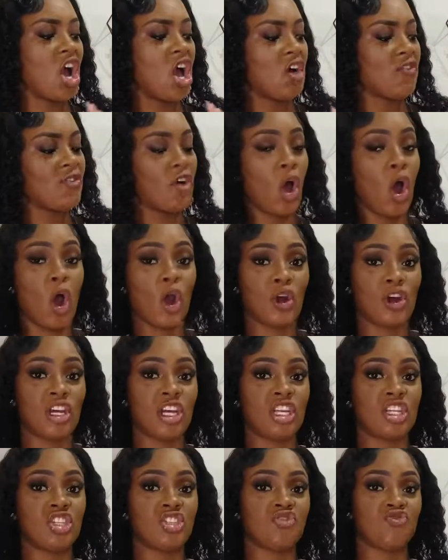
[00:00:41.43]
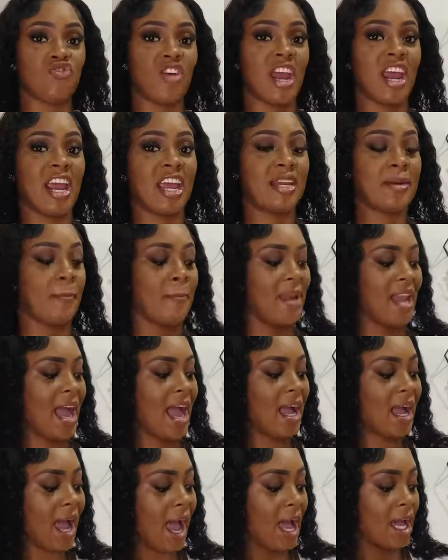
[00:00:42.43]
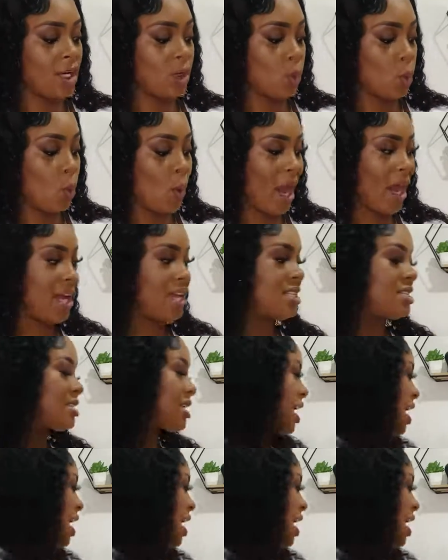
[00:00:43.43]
of orange, red, black, and white.